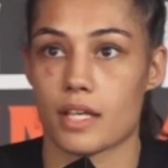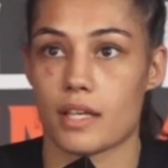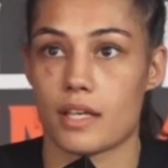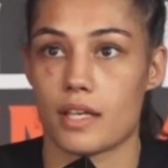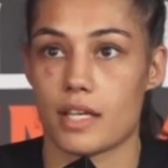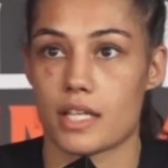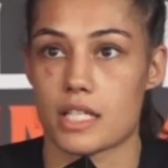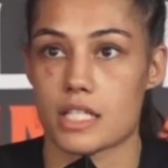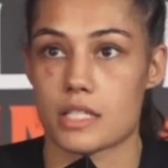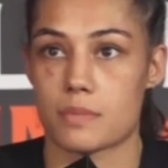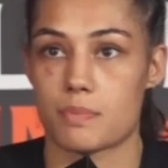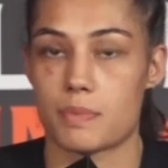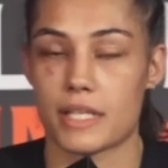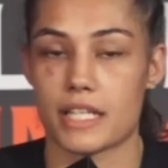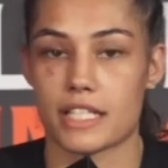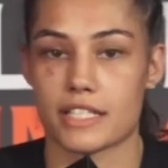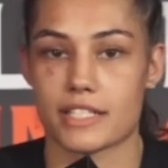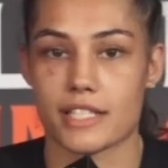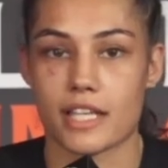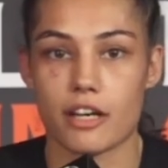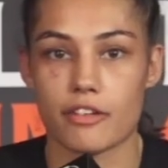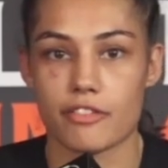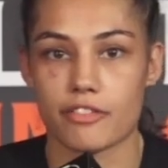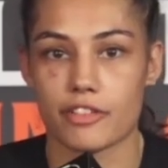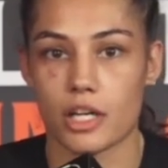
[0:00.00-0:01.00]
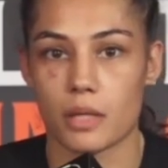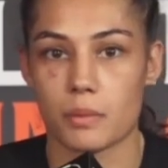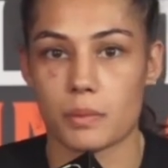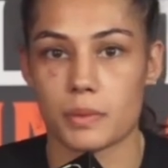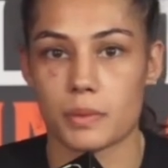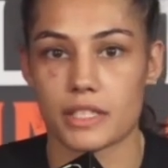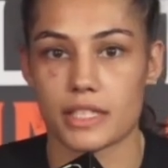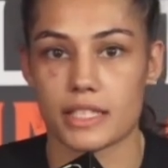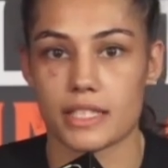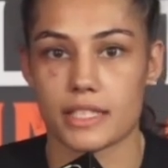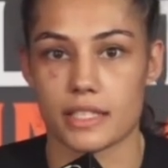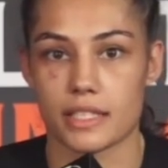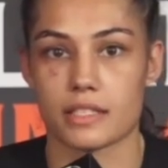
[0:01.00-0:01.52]
it's been a tough
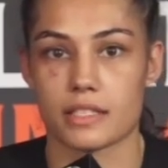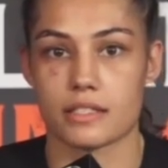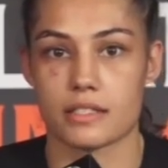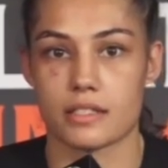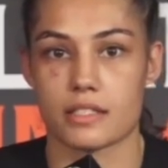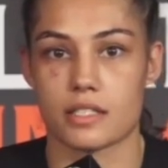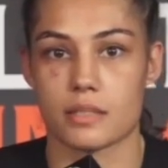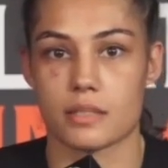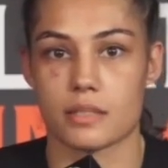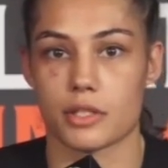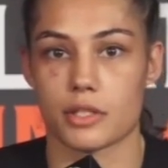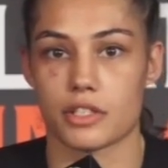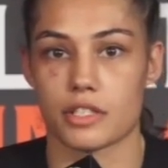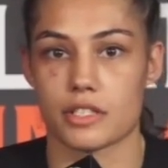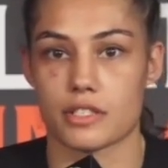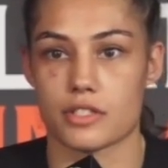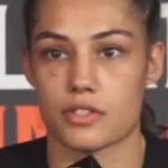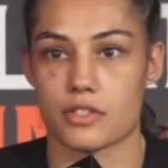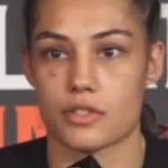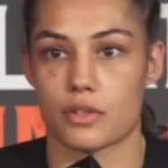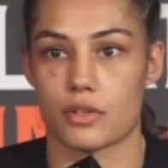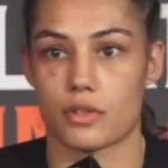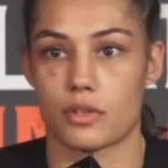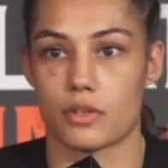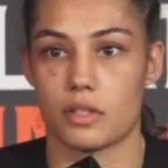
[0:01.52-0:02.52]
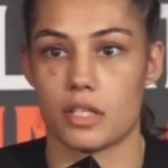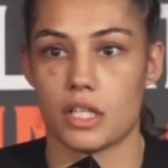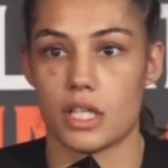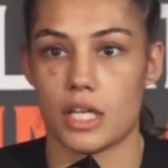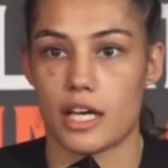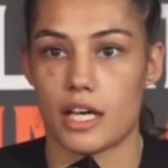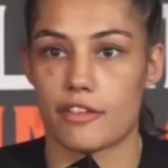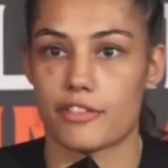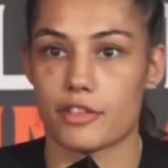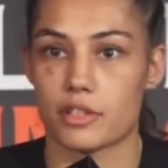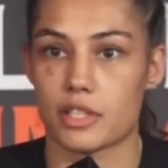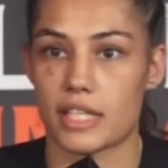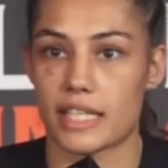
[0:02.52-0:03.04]
couple of years, to be honest. So
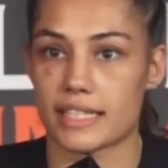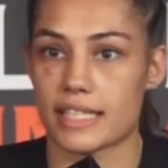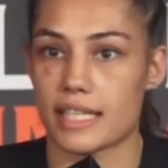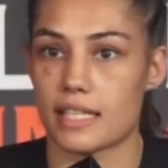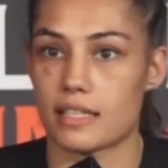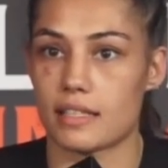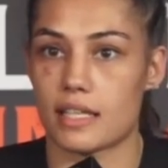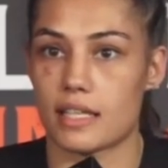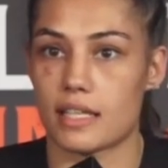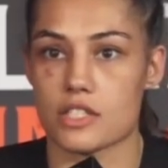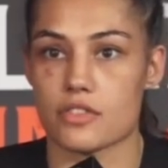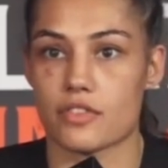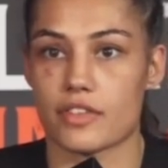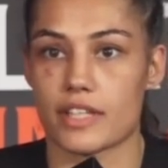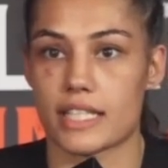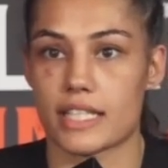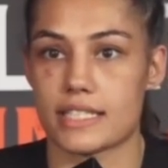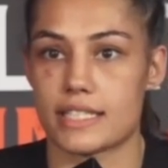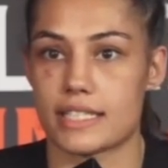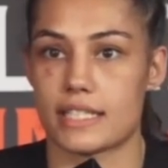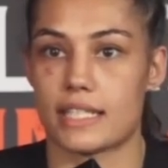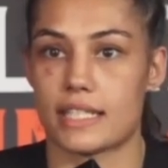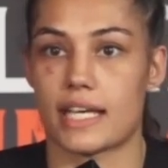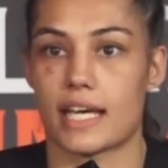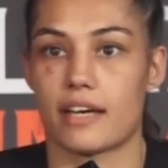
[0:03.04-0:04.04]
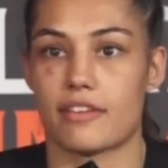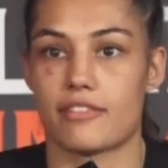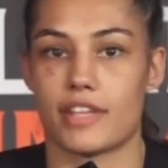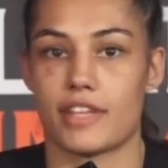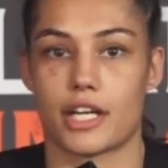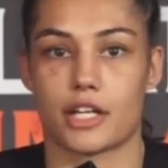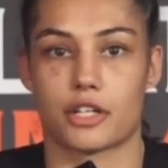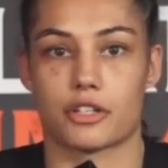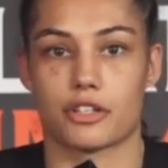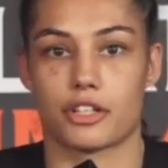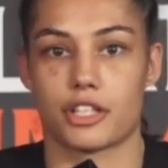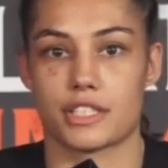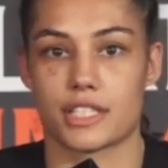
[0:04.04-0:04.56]
I feel like that last fight, I didn't have
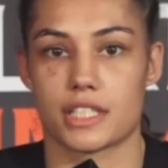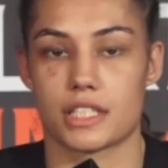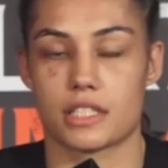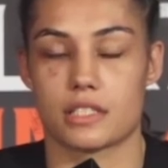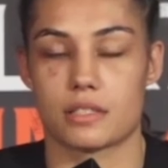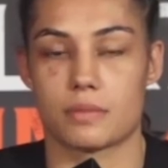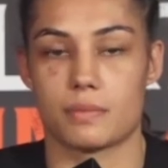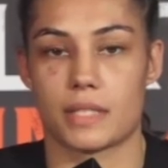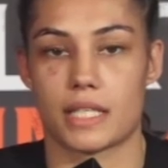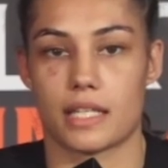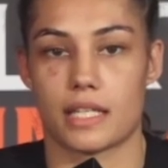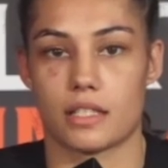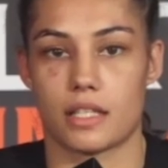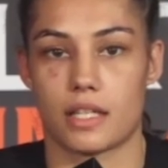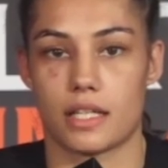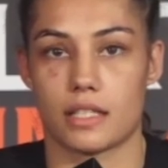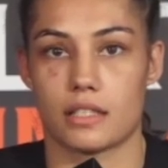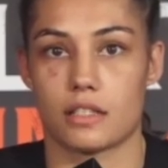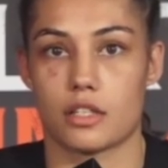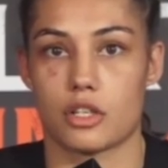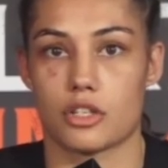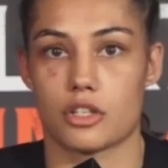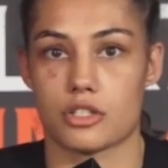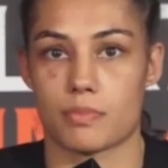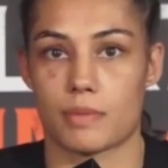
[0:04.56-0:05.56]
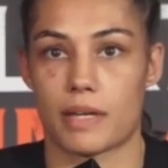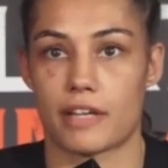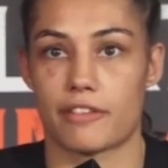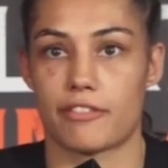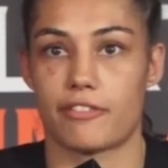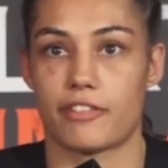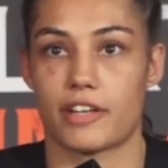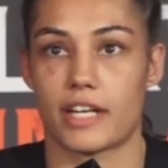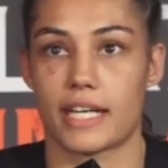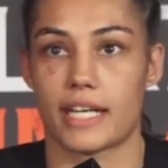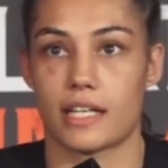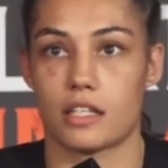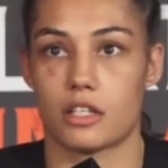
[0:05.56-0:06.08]
that grunt into me. I lost my
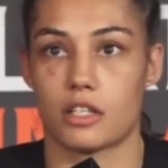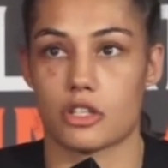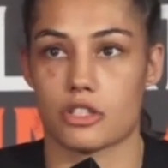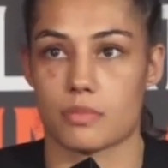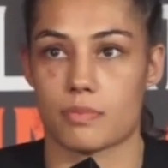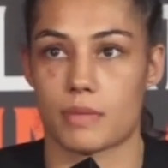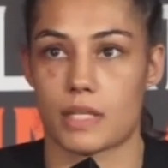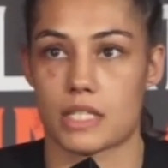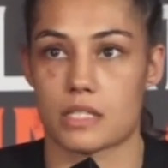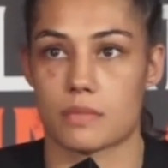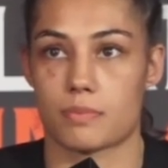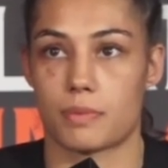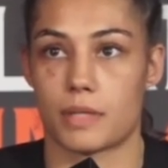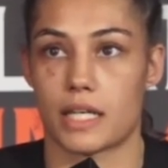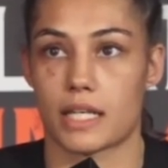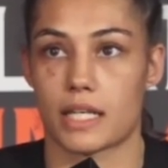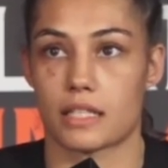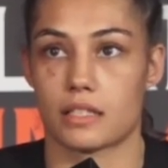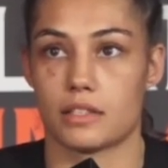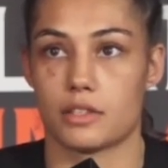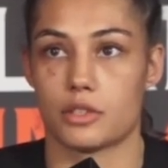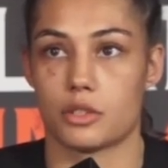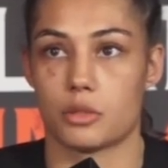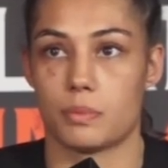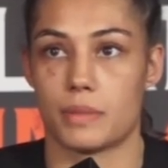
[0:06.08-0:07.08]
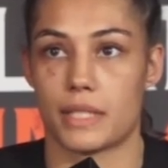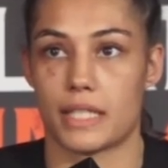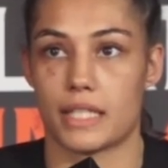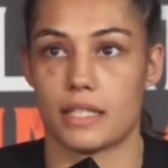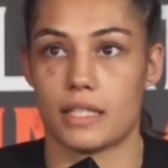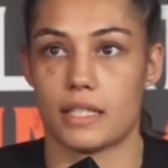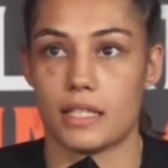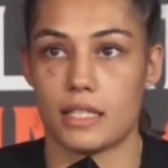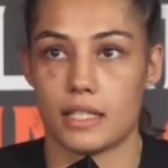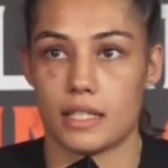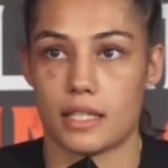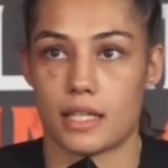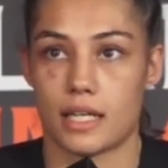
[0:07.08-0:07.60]
fight. I lost my spark a little bit.